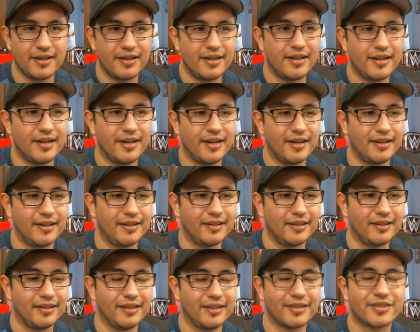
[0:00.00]

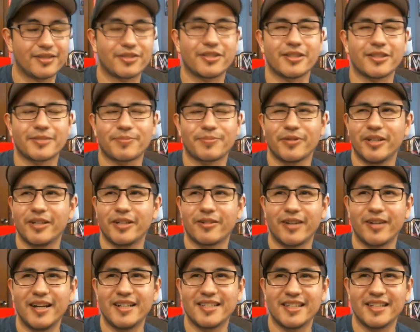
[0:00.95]
It's just pretty
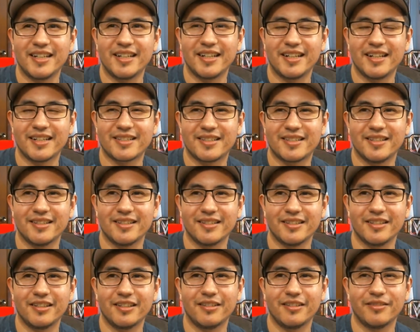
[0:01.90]
crazy, I guess,
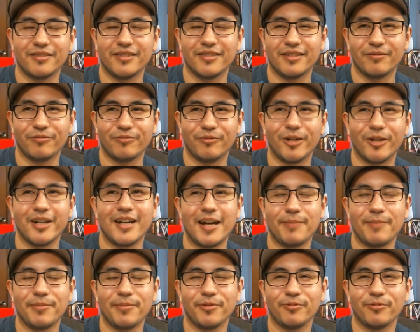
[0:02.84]
to what
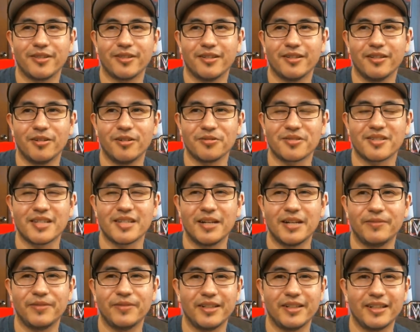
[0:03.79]
happened with the Note
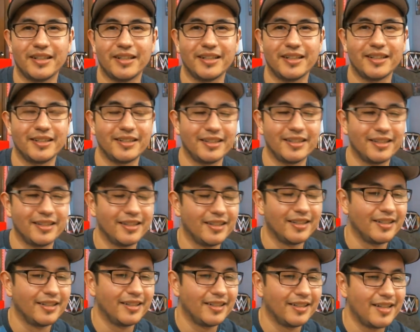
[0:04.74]
7
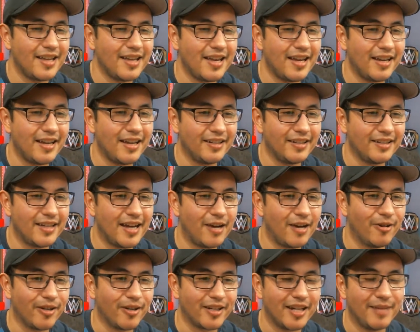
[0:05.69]
and
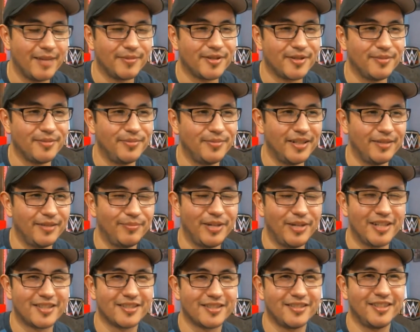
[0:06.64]
how it came to be.
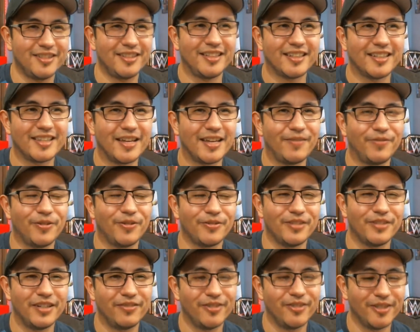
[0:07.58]
Basically, like that phone
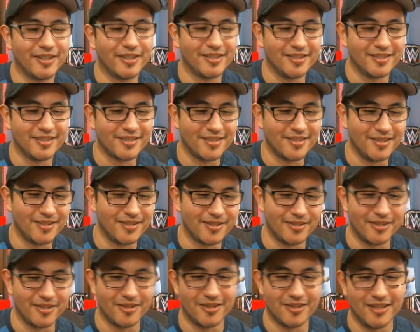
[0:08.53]
never existed. So
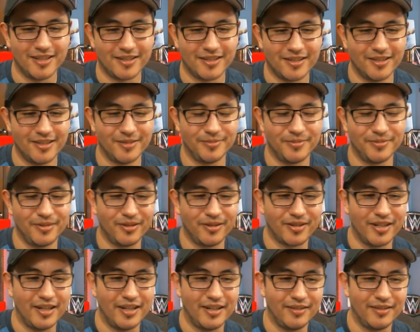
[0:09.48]
they're like, oh,
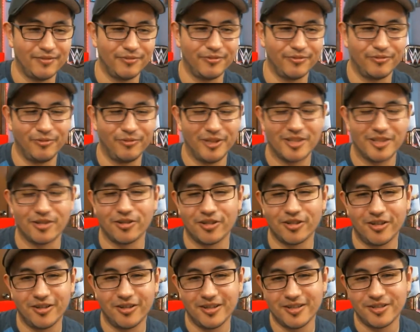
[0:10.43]
okay, we sold
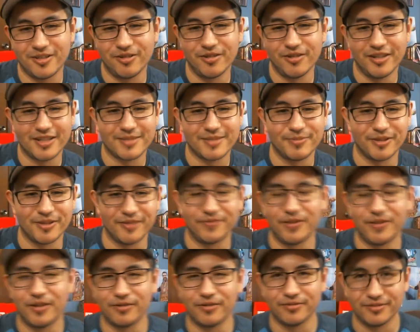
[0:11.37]
all these units, but the
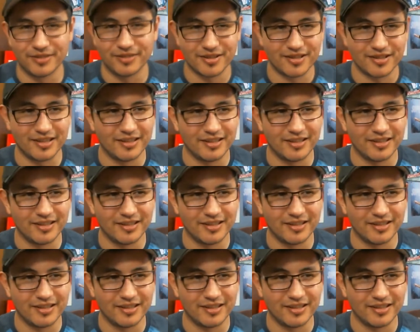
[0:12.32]
phone's